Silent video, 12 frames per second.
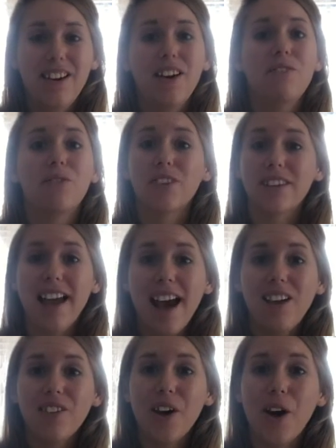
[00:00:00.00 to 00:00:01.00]
For
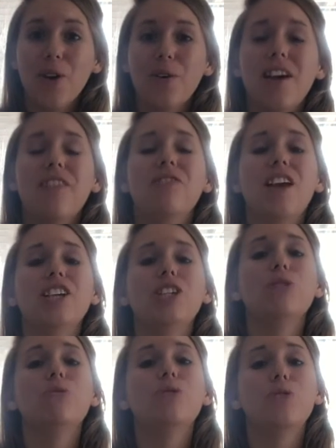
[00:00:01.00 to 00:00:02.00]
now though, thank
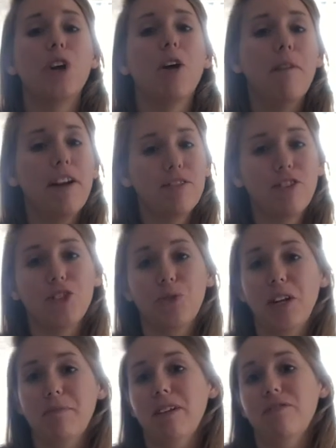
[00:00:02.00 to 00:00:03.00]
you so much for
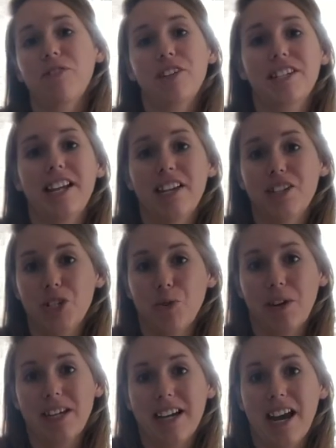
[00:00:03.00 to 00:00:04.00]
joining me for today's
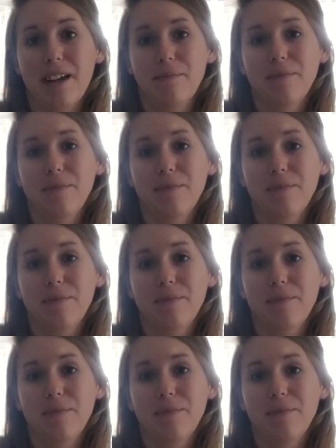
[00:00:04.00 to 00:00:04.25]
story time.